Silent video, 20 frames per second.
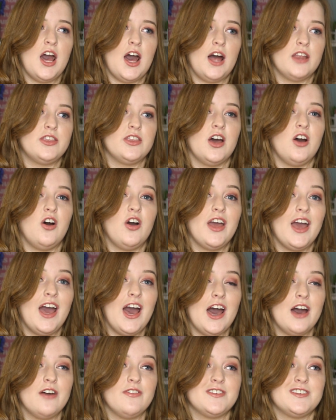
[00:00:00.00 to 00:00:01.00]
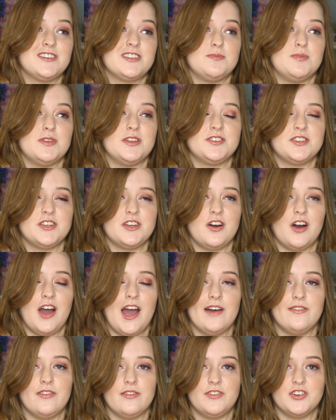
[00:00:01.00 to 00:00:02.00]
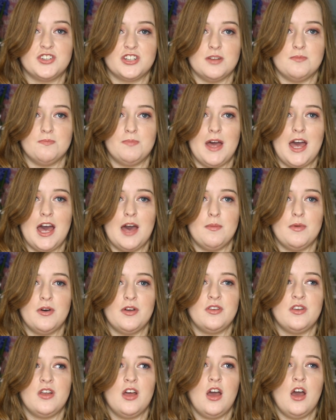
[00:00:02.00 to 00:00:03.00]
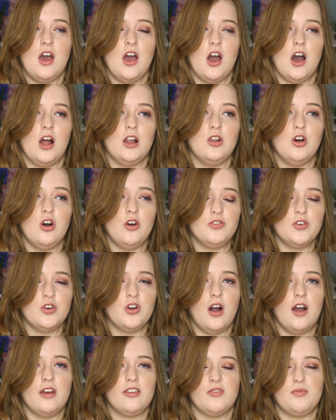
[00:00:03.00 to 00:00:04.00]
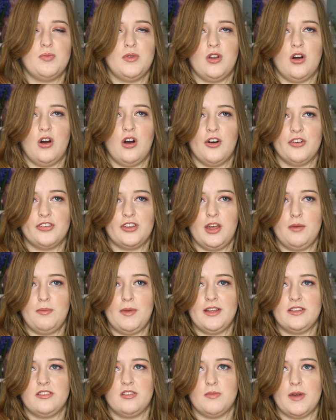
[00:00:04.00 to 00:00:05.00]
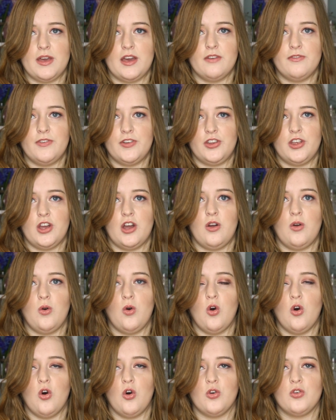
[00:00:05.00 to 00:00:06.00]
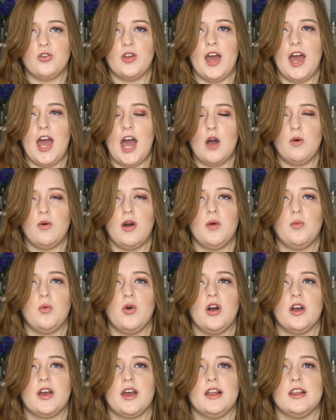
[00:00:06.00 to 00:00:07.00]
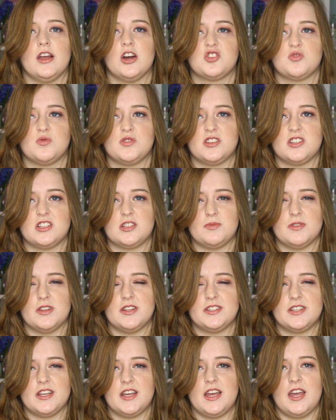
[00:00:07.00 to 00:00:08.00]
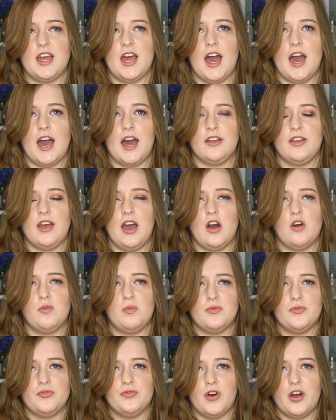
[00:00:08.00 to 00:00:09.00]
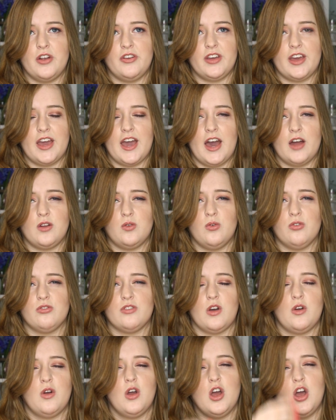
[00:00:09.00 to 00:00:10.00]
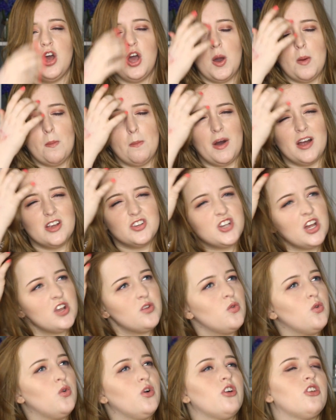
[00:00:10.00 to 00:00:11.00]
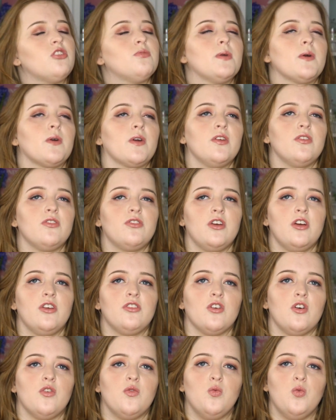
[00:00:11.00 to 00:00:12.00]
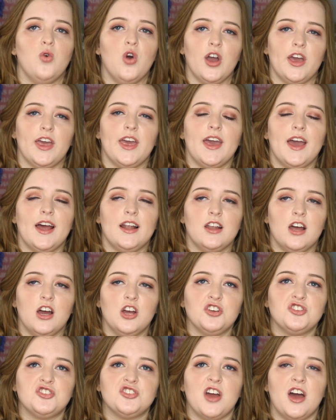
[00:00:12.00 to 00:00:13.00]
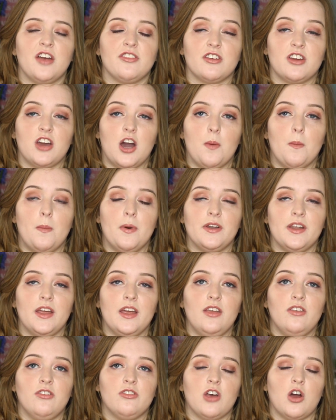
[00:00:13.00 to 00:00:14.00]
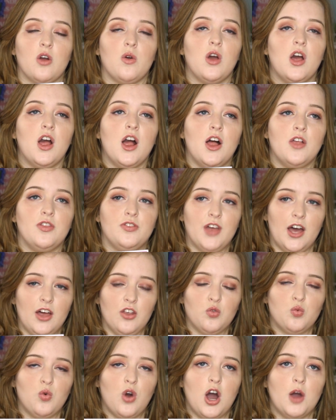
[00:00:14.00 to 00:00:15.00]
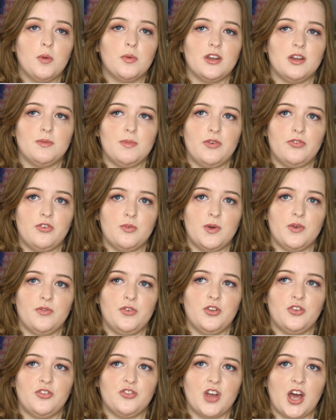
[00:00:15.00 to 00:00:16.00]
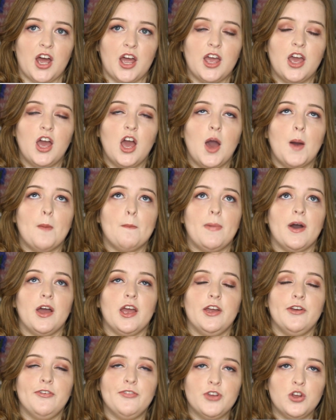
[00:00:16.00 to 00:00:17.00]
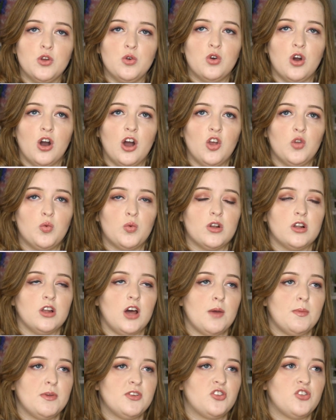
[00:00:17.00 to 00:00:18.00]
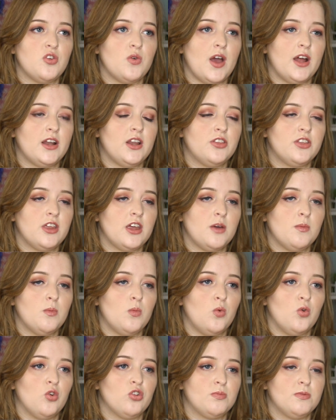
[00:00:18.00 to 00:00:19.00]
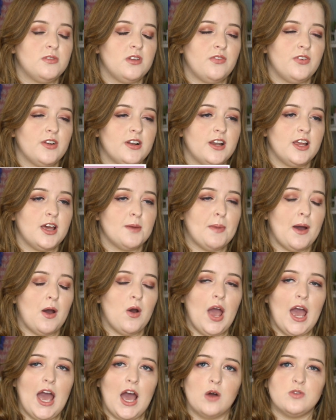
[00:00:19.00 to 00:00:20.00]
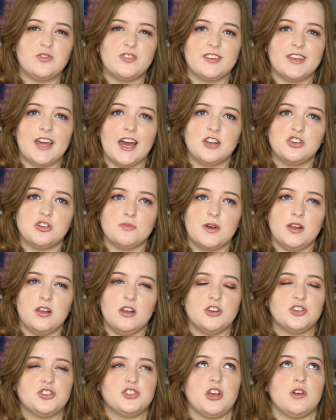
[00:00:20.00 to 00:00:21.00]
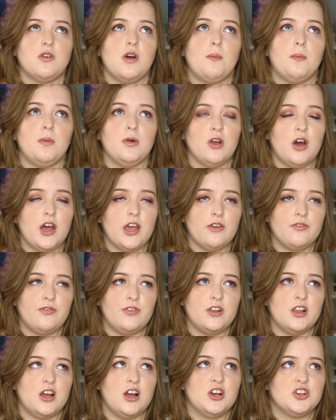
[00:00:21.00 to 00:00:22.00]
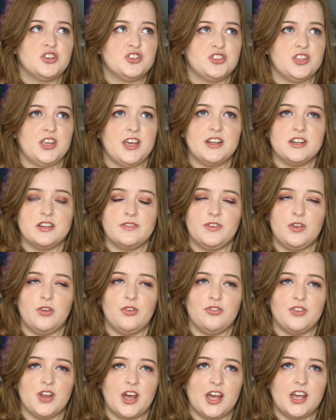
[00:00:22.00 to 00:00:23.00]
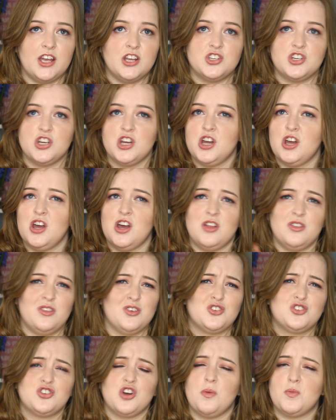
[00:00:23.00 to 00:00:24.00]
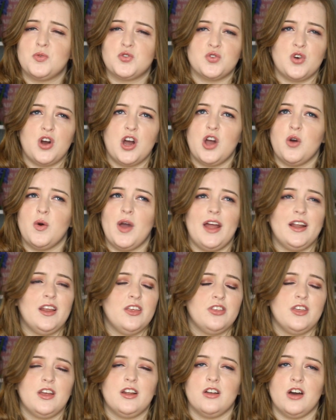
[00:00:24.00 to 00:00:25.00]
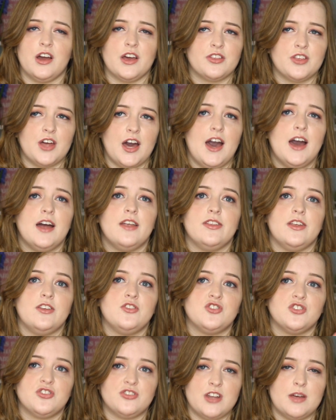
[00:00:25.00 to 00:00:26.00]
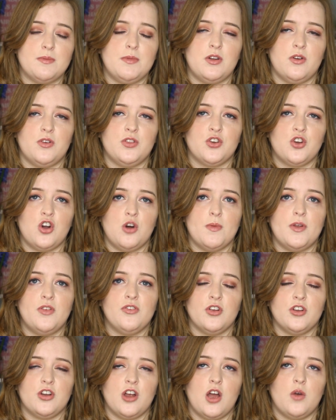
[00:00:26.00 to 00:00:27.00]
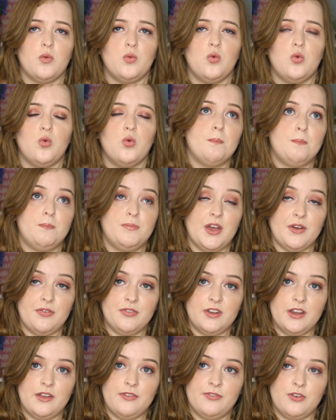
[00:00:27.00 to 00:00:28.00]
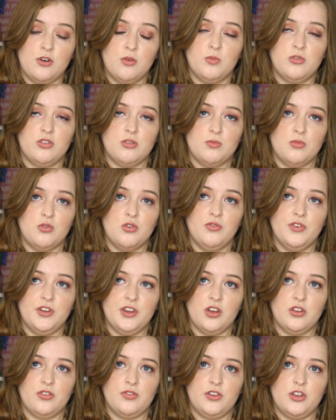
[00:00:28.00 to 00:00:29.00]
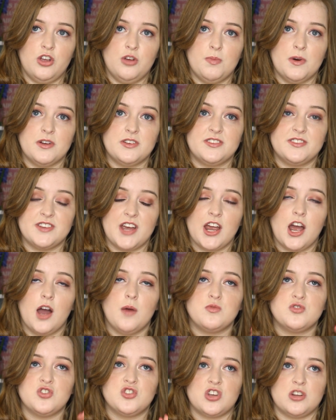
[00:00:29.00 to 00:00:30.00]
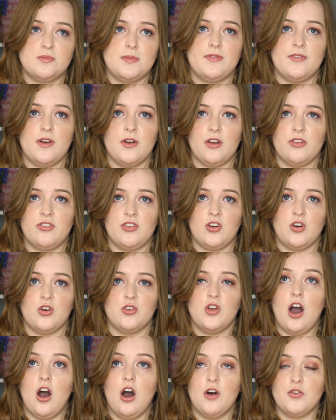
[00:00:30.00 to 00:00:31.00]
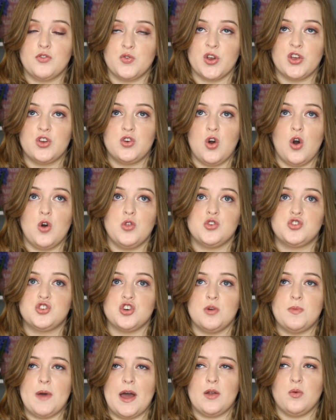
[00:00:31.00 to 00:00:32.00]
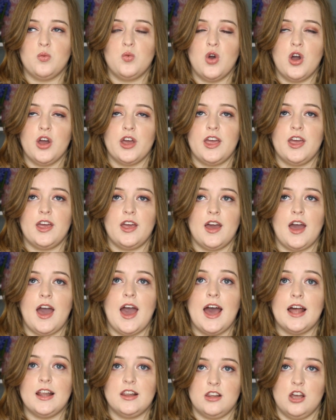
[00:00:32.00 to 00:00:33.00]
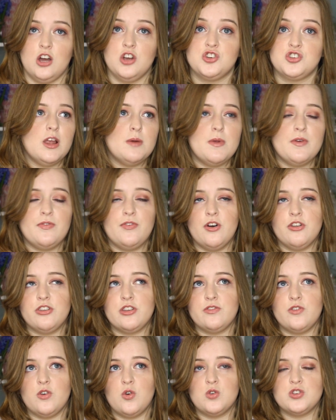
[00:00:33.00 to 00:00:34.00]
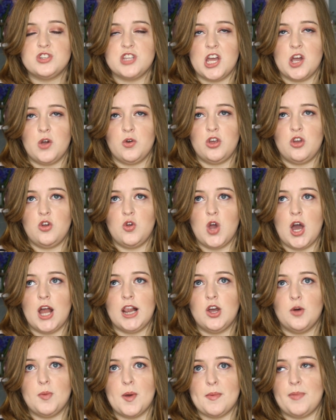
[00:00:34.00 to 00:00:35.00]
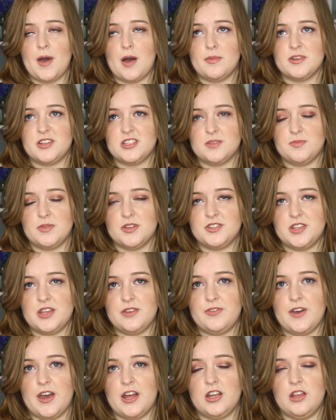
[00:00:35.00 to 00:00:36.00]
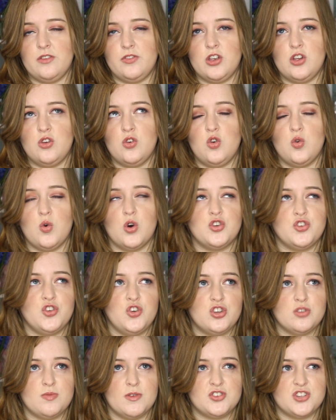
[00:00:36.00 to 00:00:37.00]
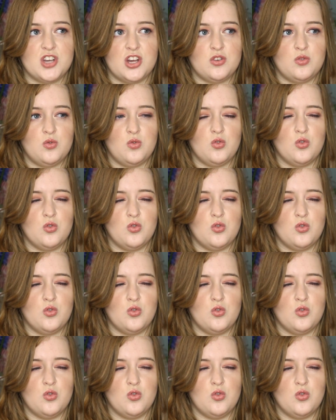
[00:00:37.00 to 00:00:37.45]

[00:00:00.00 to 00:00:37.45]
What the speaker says: and that I have a disability, I have a visual impairment, a lot of you guys have been asking me to make a video on how I work at Lush with a disability and how I've been finding it, and also my general experiences of working at Lush as a company. So that's what I'm going to be filming for you today. But if you guys would like me to do anything more specifically about how to get a job at Lush, so applying for Lush, the interview stage, the shop trial, anything like that, then just let me know in the comments and I will definitely film some more videos for you. But today I'm just going to be focusing on after I got the job and working at Lush. Let me first of all tell you a little bit about my disability for any of you who are new to my channel